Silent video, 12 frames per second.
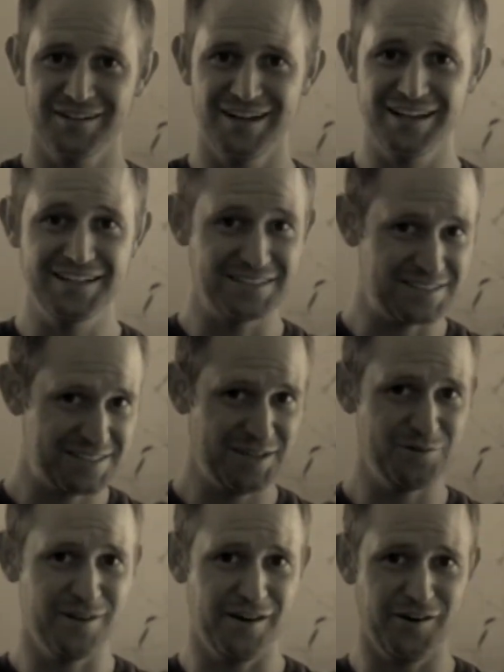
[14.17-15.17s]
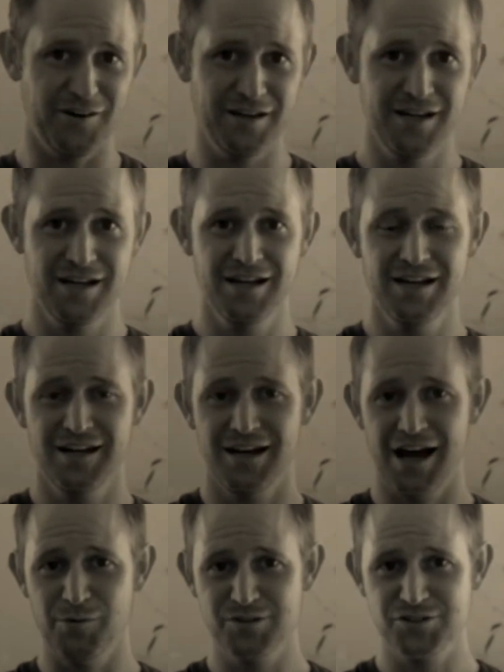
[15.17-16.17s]
I didn't see you there.
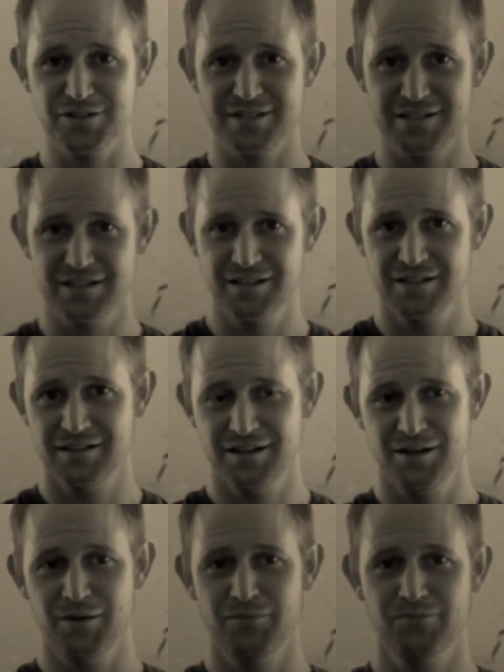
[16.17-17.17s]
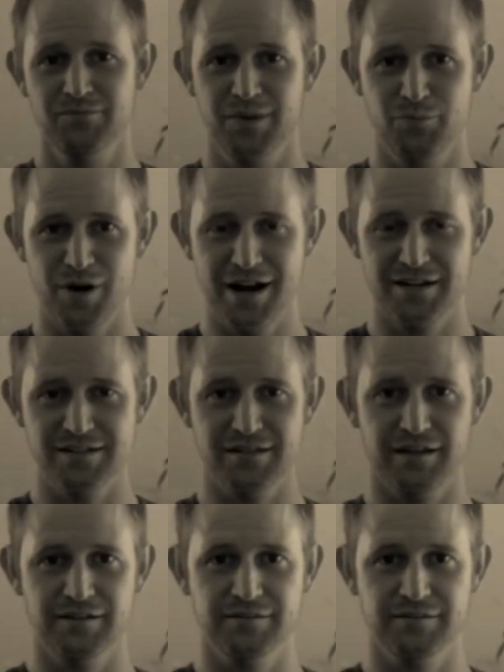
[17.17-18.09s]
I was just practicing.